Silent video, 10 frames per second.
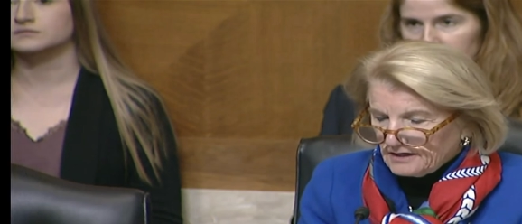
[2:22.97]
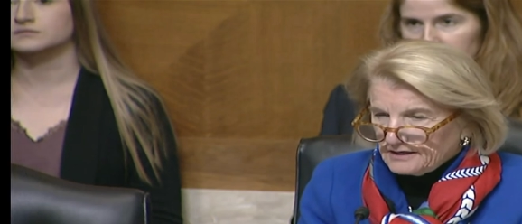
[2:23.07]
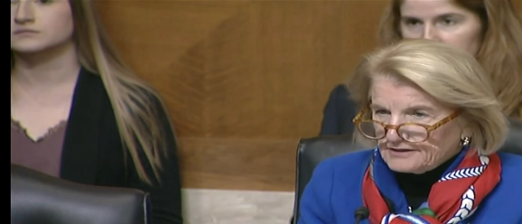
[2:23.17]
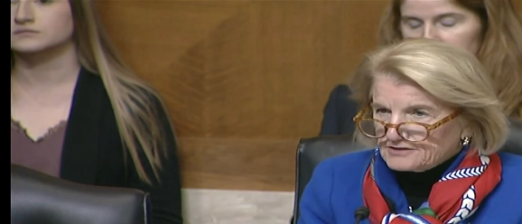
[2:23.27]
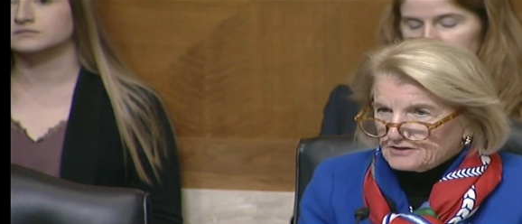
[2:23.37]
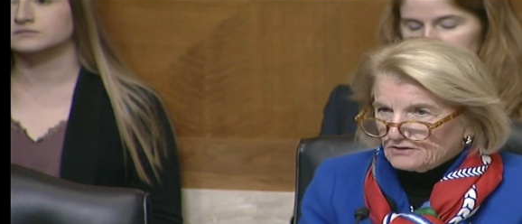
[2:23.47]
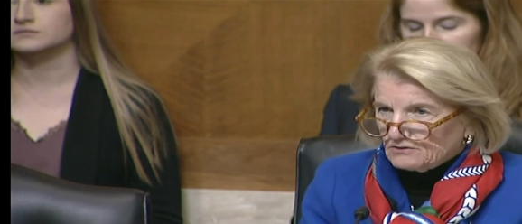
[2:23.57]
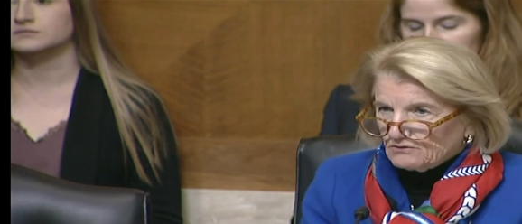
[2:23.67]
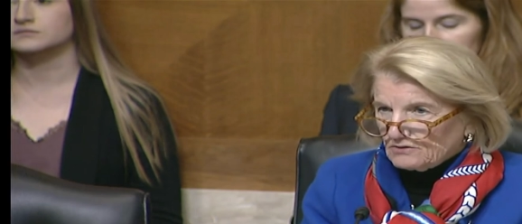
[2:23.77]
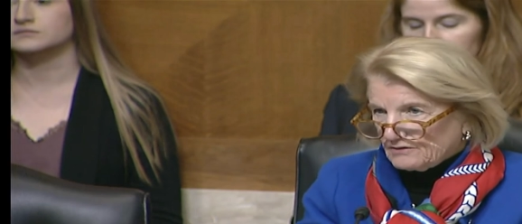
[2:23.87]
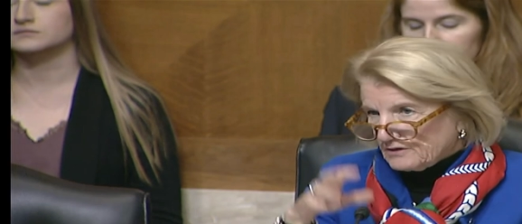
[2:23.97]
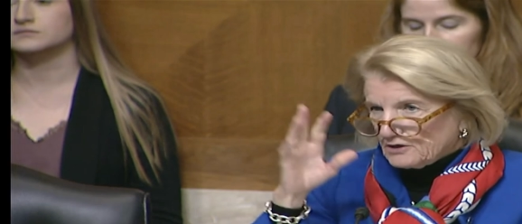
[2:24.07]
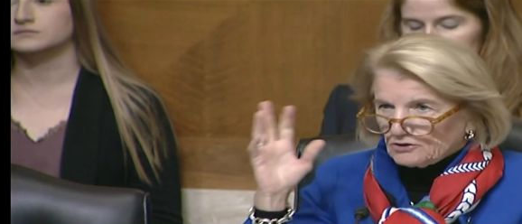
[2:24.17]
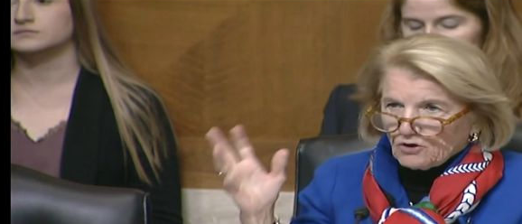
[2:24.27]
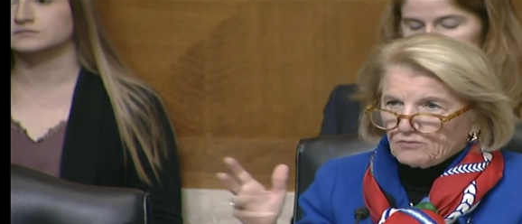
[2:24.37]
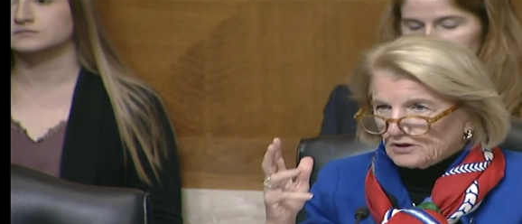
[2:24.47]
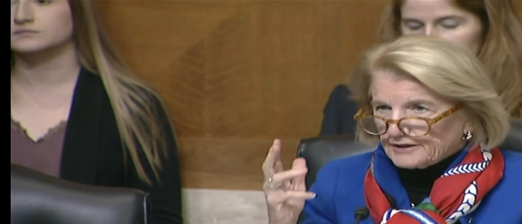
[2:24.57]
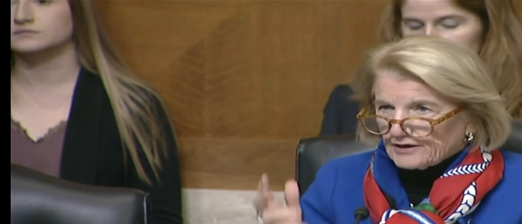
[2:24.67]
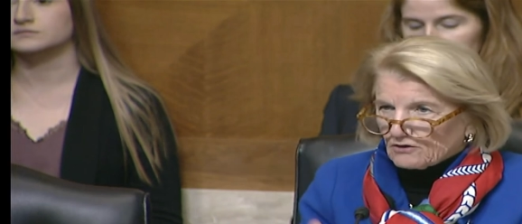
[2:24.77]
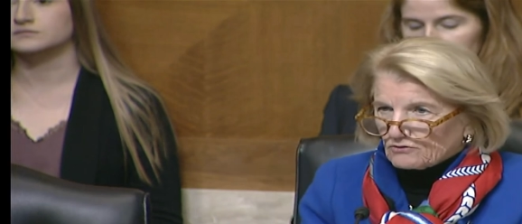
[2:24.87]
Speaker 1: uh, until
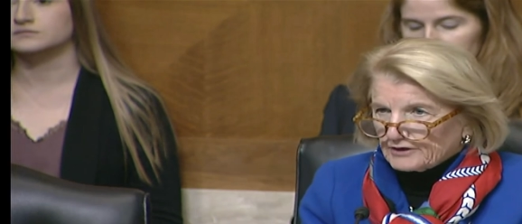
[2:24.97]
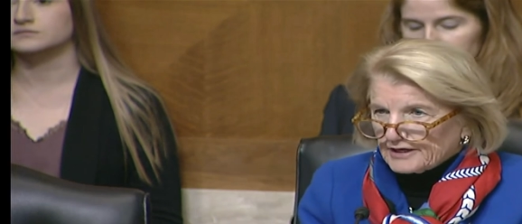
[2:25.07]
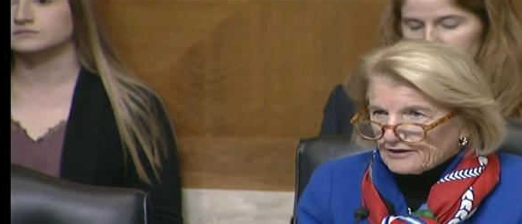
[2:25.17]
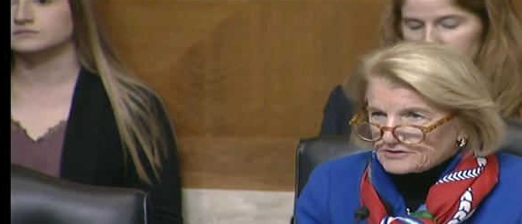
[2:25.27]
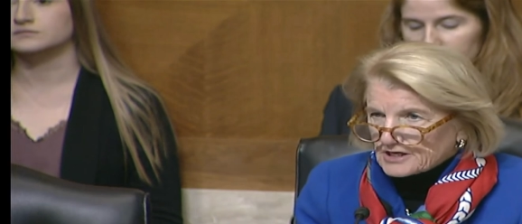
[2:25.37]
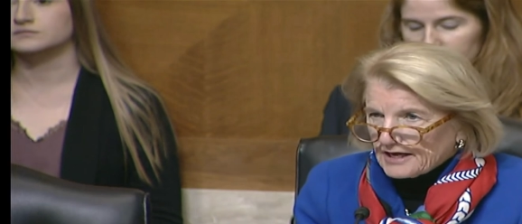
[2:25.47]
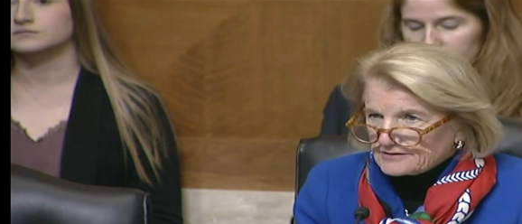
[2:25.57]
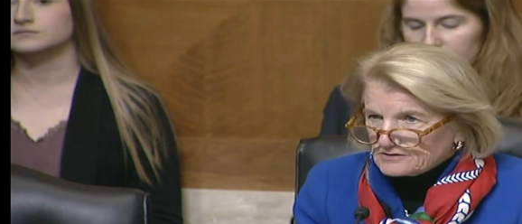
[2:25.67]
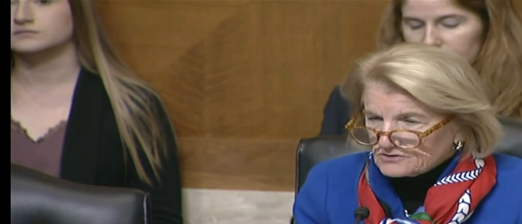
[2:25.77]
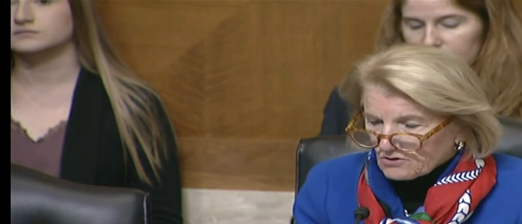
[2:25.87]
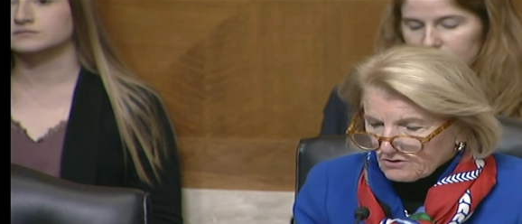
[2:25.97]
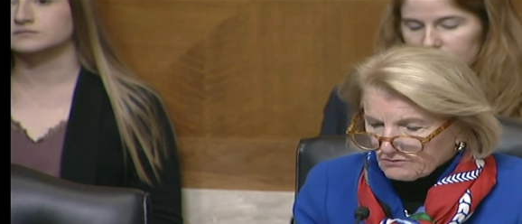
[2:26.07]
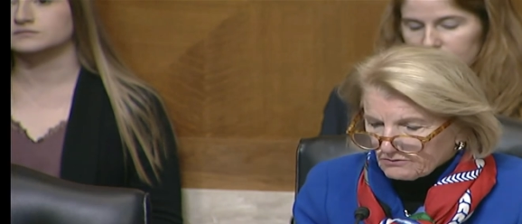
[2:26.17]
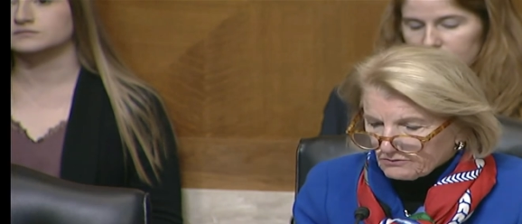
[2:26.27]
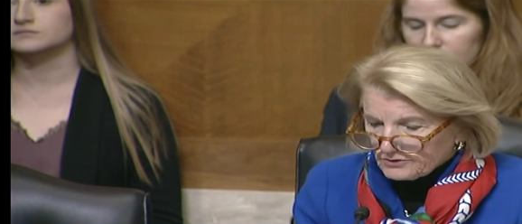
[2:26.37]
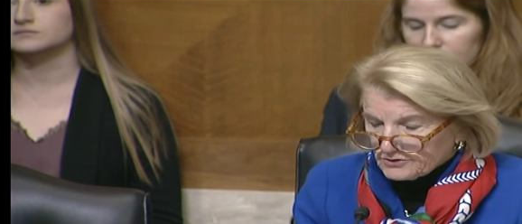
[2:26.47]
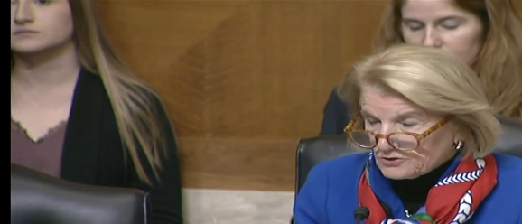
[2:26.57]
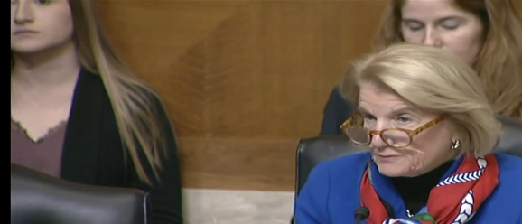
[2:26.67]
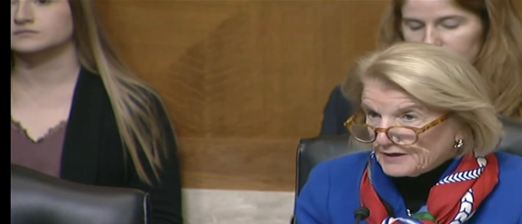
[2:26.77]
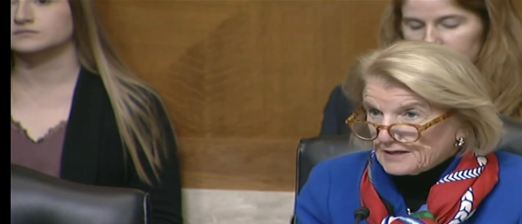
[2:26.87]
globally our greenhouse gases are
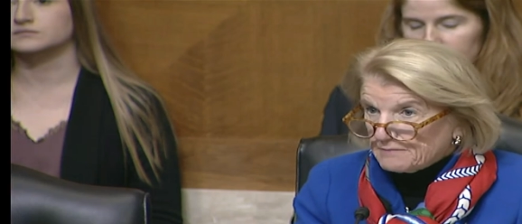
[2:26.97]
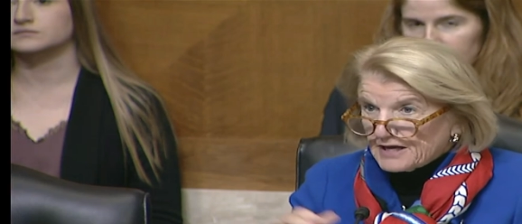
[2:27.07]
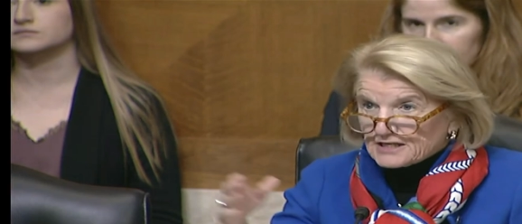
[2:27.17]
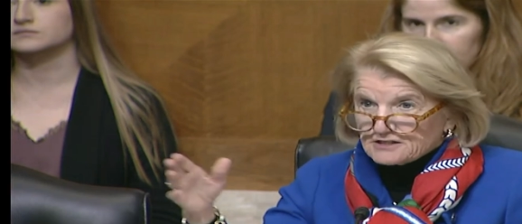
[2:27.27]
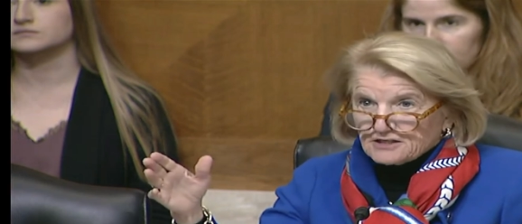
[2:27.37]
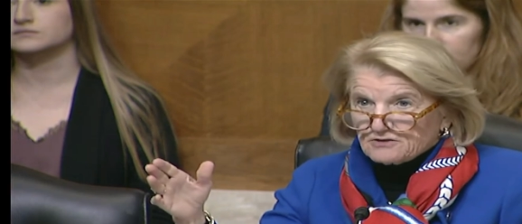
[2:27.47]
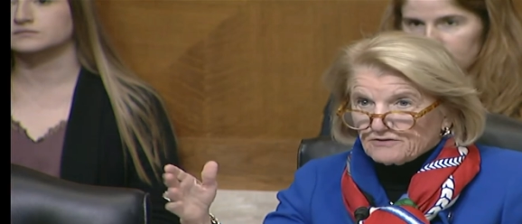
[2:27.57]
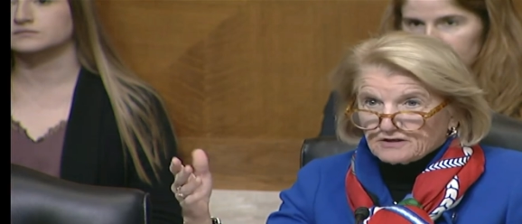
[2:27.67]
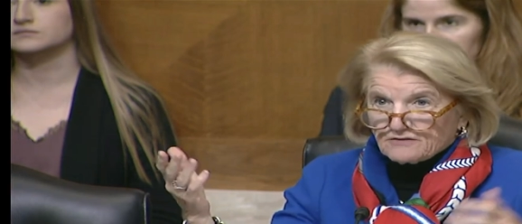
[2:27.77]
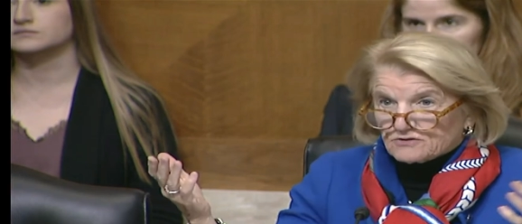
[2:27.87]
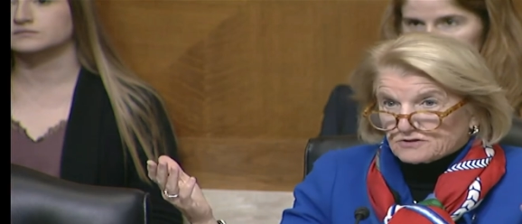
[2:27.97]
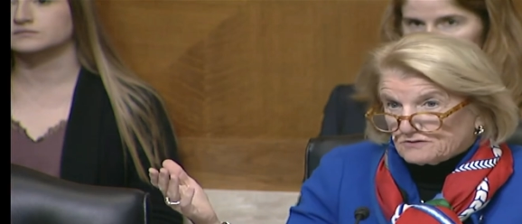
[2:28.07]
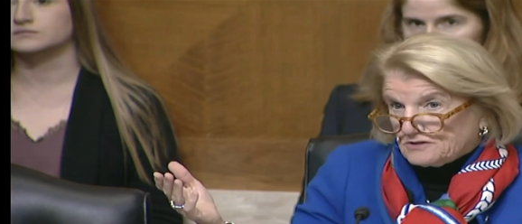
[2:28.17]
reduced but it may continue then you know,